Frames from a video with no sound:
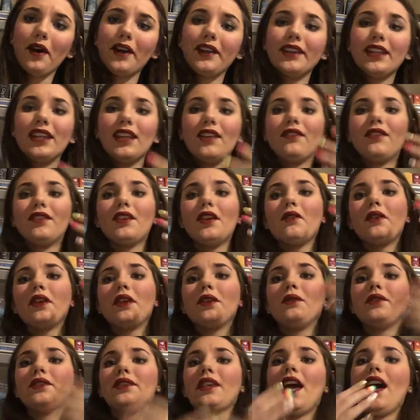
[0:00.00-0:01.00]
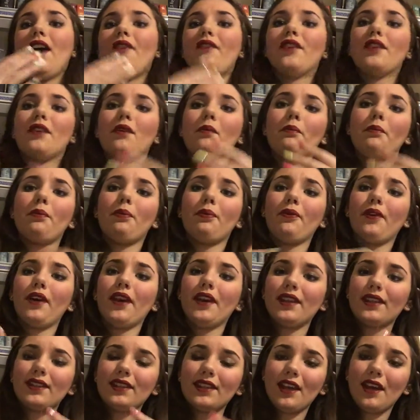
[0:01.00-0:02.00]
and even though he was having
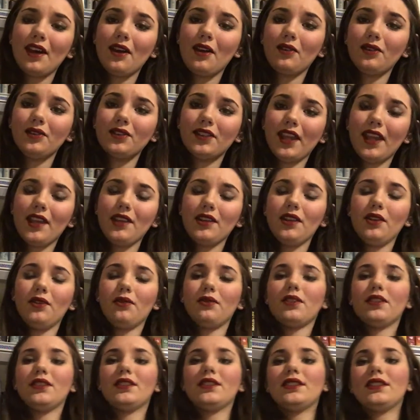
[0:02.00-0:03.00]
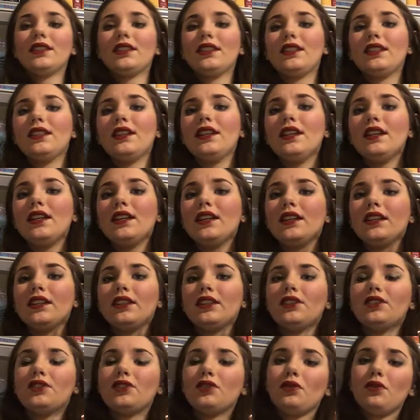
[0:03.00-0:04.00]
breakdowns, and you could see
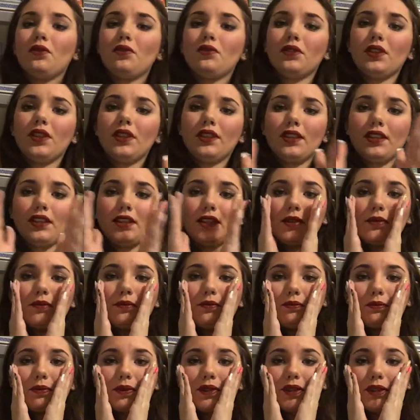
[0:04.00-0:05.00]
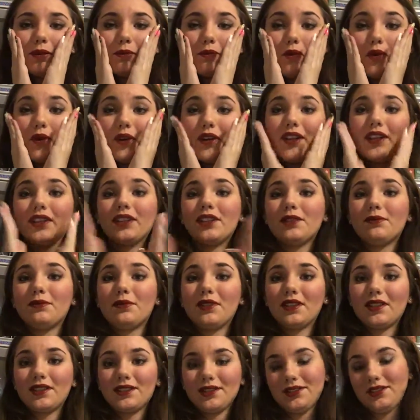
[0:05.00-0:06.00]
June and him being more
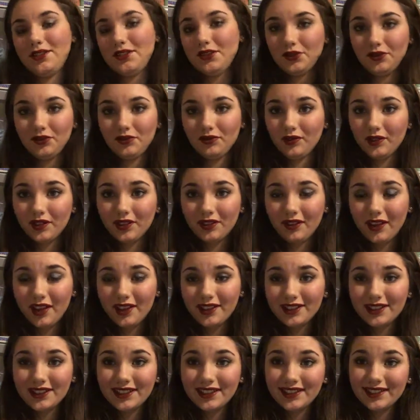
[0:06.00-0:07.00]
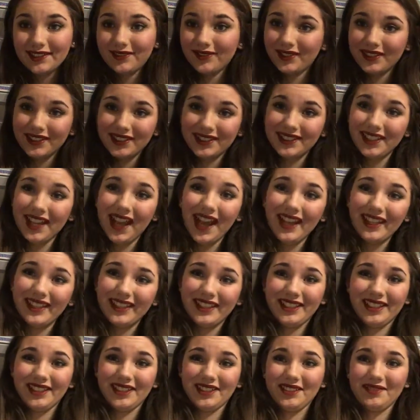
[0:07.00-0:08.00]
intimate because June realized he was
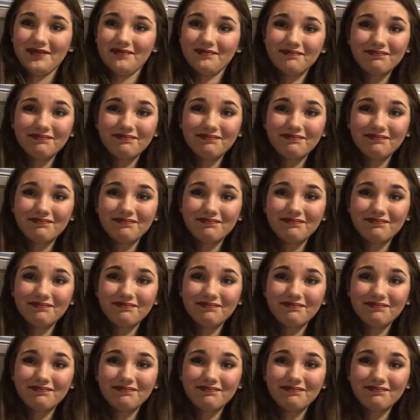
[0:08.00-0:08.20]
dying.